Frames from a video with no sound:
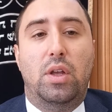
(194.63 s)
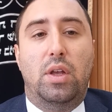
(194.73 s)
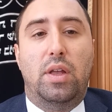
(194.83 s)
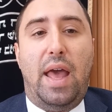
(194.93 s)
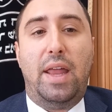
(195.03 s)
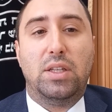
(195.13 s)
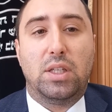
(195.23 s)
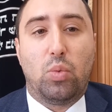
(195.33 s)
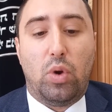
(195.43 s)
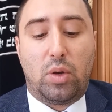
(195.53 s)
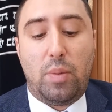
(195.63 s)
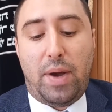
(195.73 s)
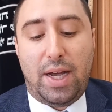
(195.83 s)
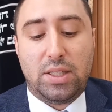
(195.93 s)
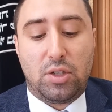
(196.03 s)
How does this work? We
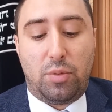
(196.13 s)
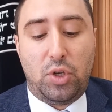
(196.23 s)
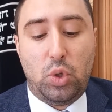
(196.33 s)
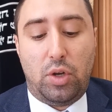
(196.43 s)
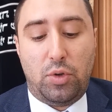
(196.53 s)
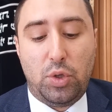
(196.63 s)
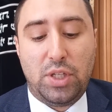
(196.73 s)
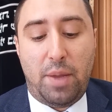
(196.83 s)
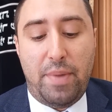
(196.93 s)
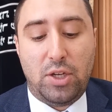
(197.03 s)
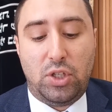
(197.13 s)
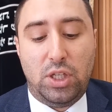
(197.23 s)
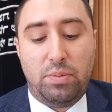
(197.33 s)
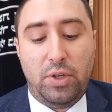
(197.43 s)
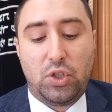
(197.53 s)
pass on Rabbi Yeshua. Rabbi Yeshua is not mentioned in
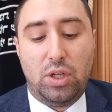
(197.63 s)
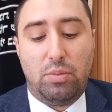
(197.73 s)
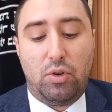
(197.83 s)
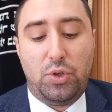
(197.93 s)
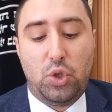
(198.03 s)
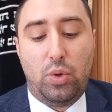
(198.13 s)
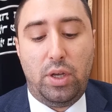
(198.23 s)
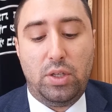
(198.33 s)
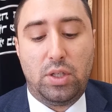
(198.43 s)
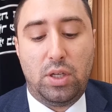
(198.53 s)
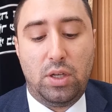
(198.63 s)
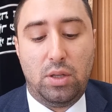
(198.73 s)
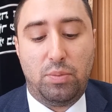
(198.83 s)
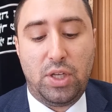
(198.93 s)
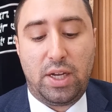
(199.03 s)
this Mishnah, but Rabbi Yeshua is
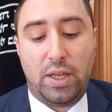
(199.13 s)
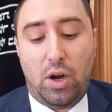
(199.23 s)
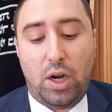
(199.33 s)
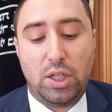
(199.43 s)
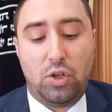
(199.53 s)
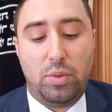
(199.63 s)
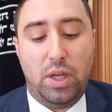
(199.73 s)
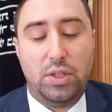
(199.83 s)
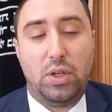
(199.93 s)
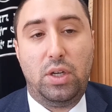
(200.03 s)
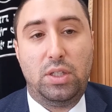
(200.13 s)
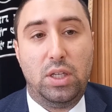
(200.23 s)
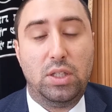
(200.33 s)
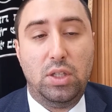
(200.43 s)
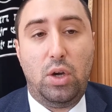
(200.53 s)
the Pesach. He argues on Rabbi Elazar. He
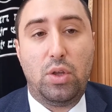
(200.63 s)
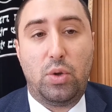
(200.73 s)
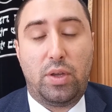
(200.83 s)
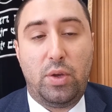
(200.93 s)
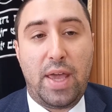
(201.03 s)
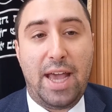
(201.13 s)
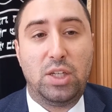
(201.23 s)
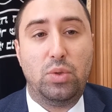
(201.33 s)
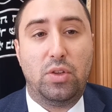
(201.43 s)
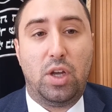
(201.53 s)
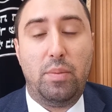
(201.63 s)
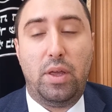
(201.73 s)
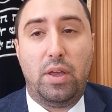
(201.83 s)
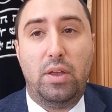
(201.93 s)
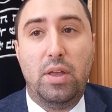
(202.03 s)
says, no, you catch it with the
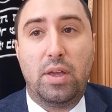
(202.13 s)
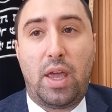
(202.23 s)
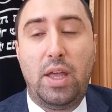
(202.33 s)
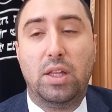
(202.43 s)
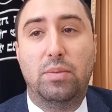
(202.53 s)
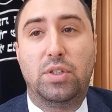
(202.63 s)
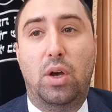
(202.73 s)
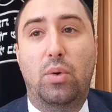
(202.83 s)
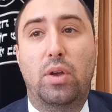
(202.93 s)
Tamei Kalim. So